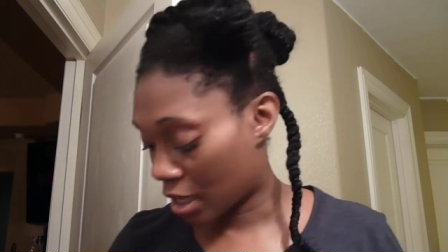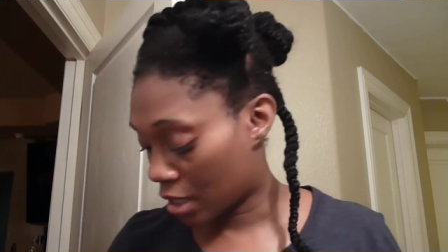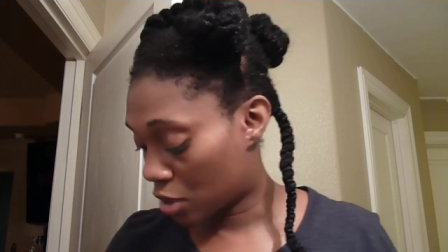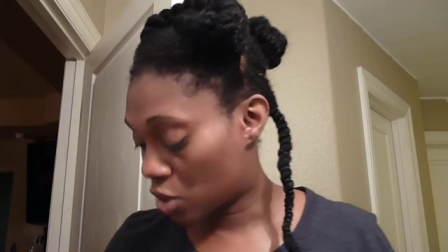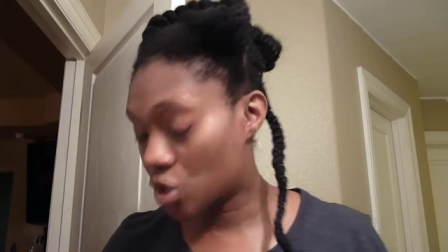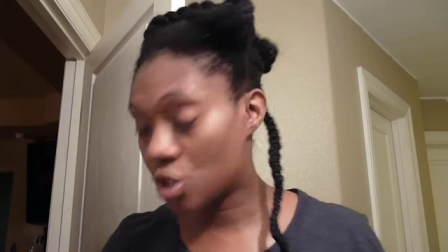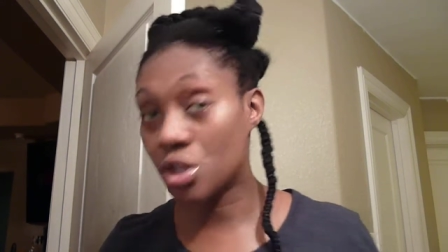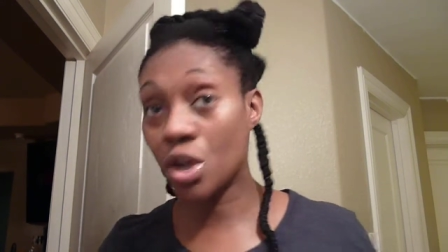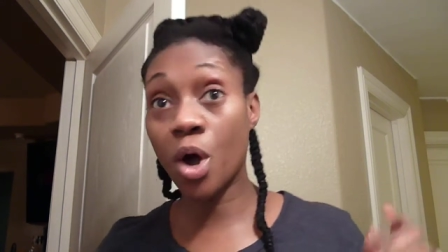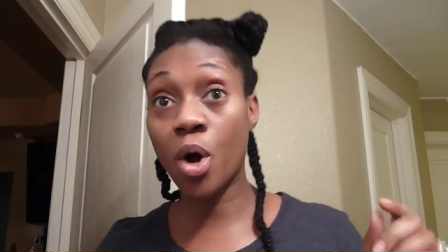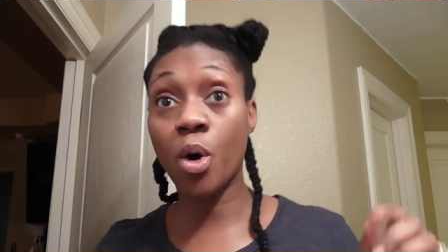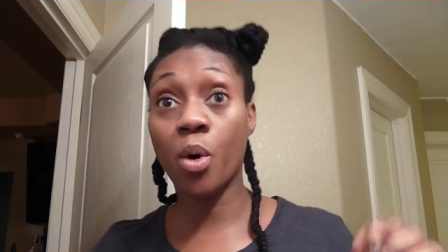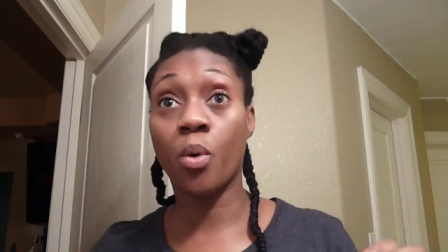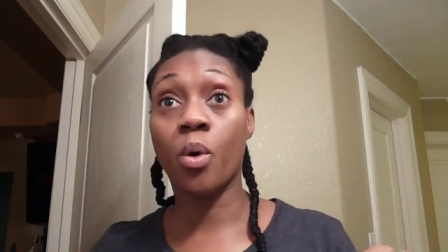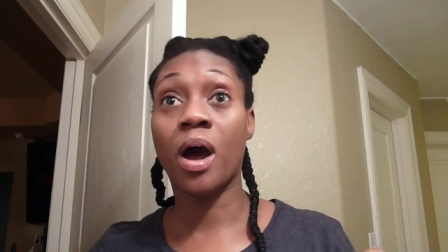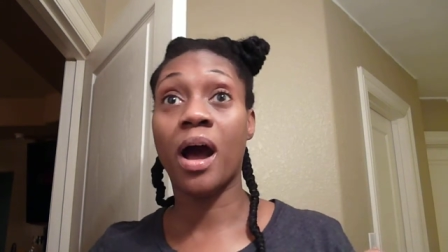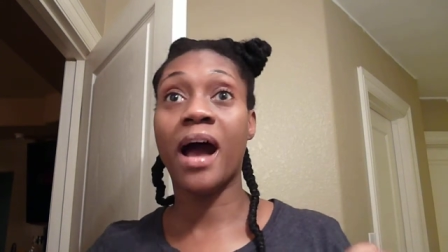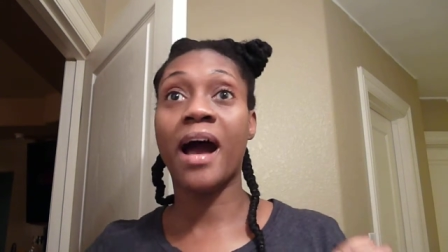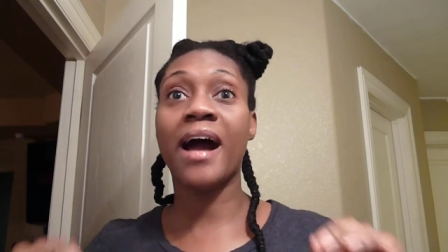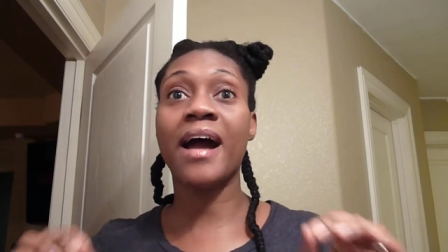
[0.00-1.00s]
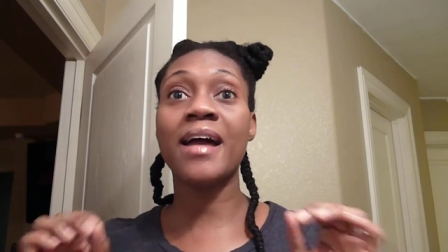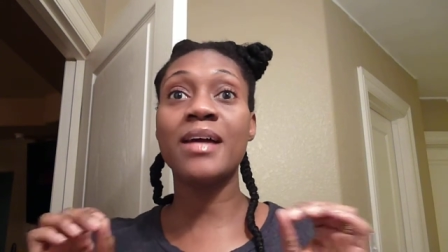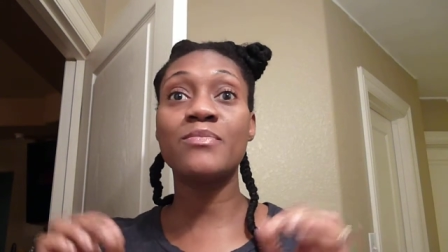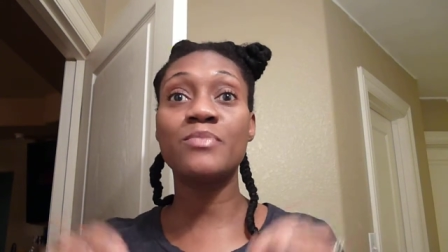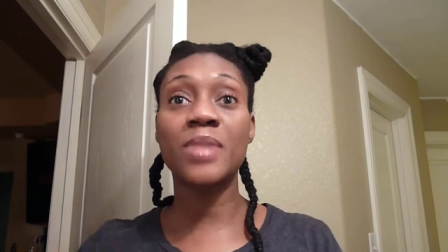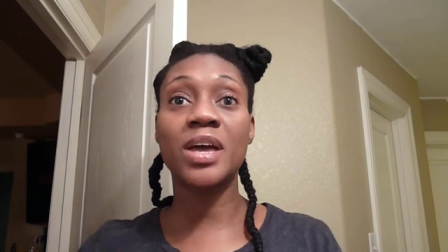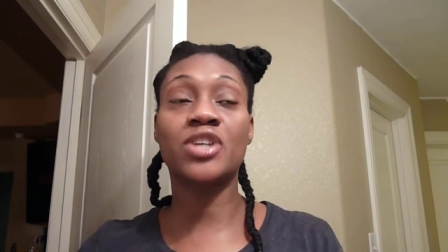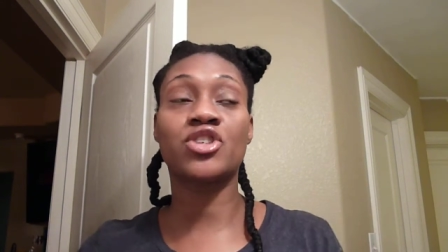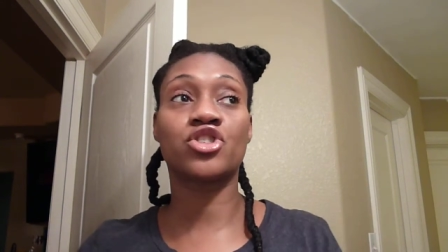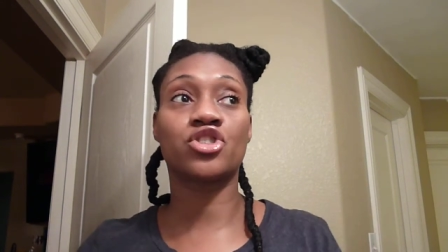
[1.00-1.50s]
so I
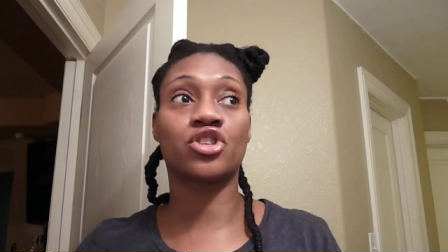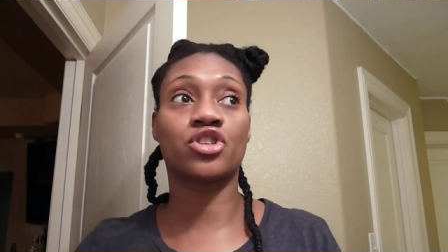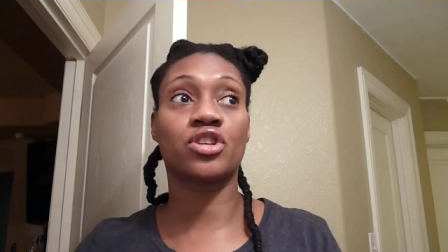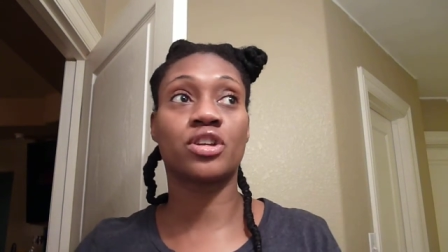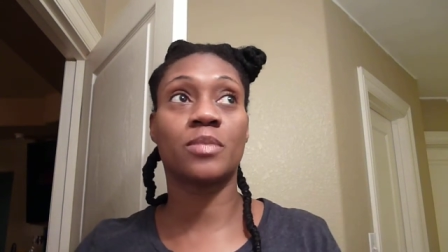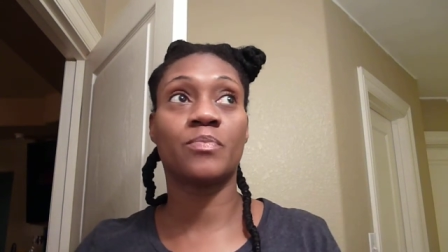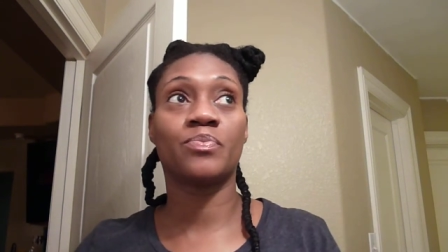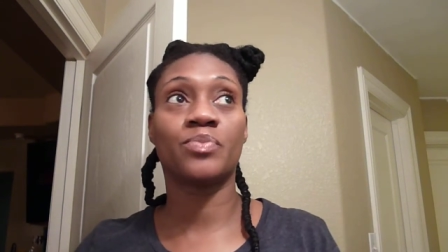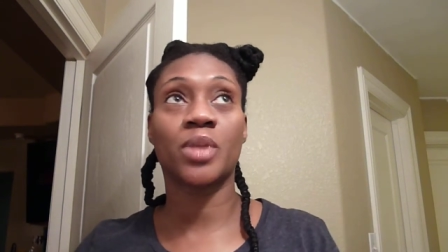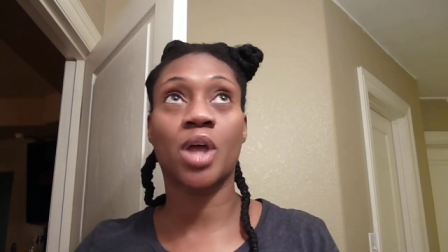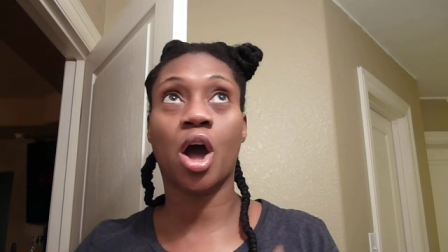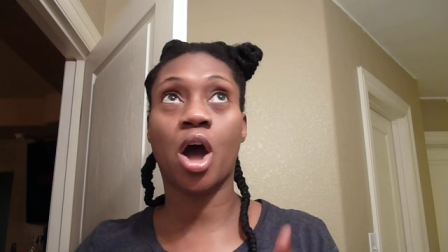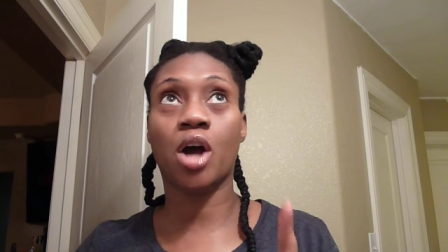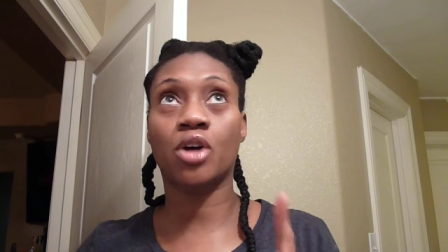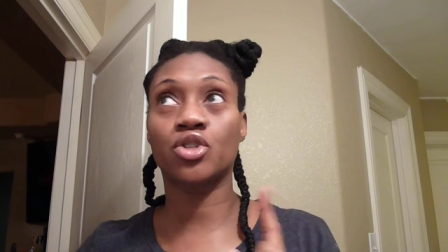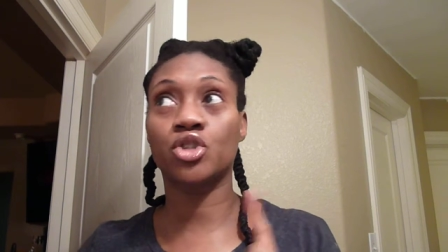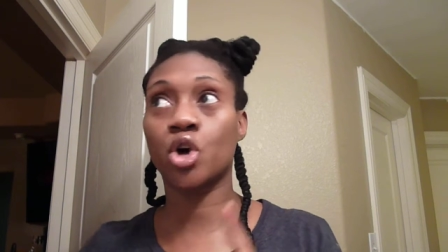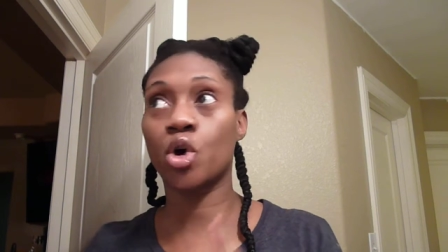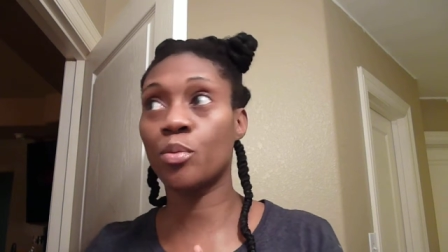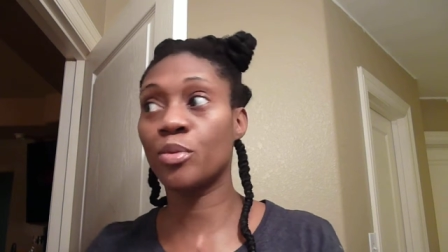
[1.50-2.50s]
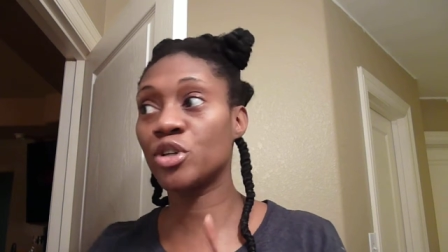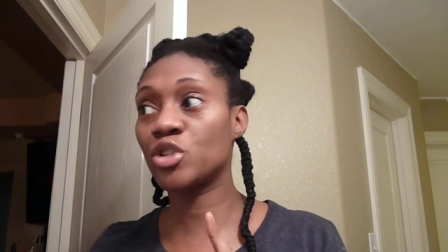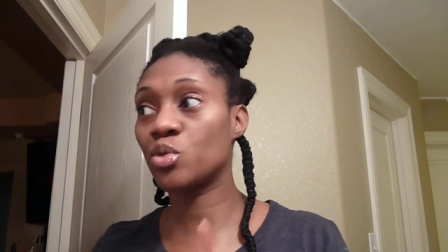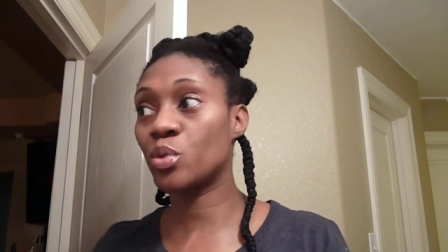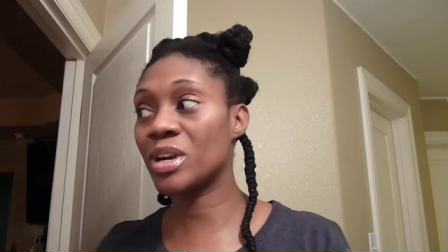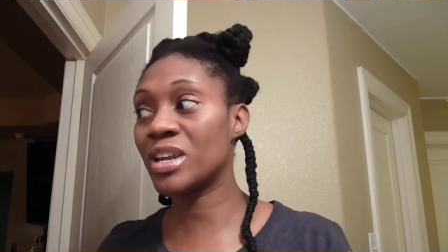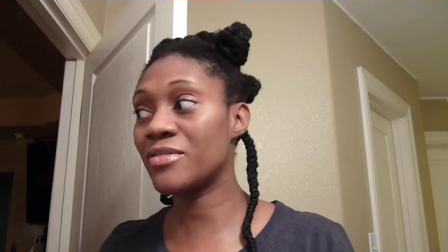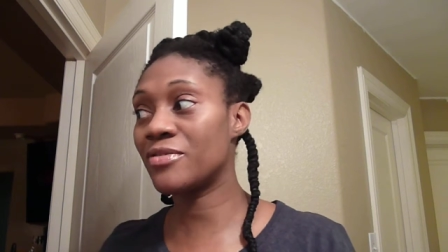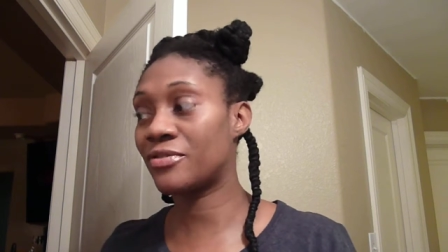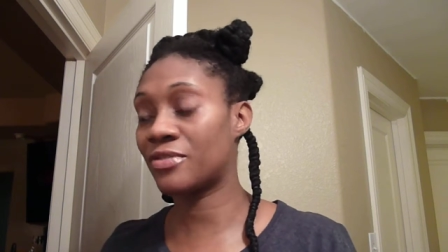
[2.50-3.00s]
measured October
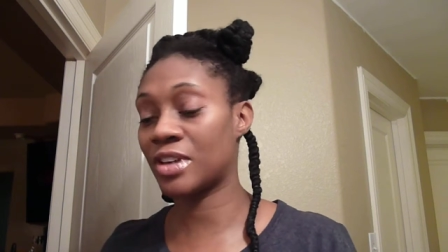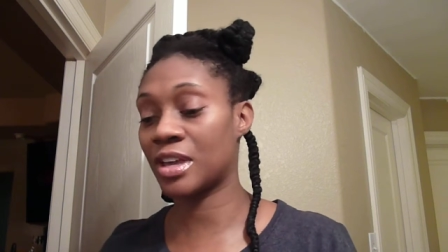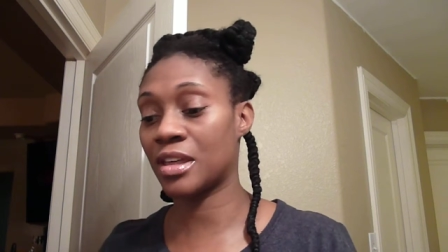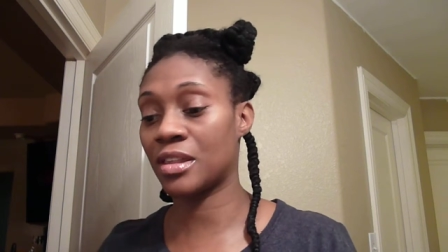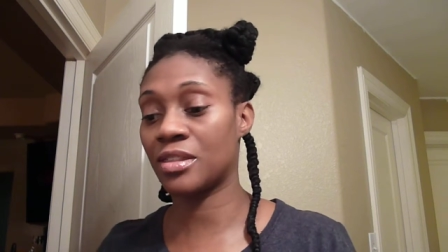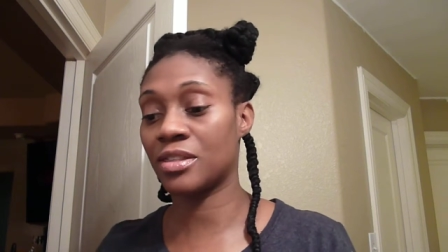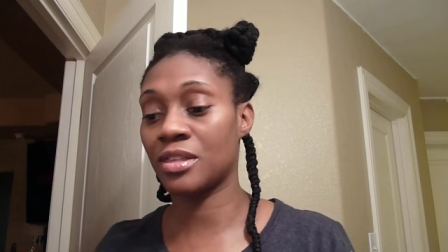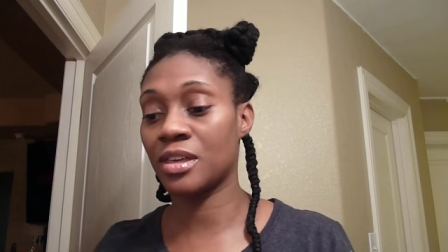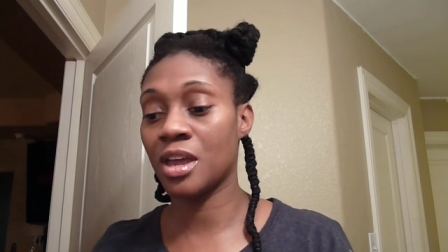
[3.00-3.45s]
25th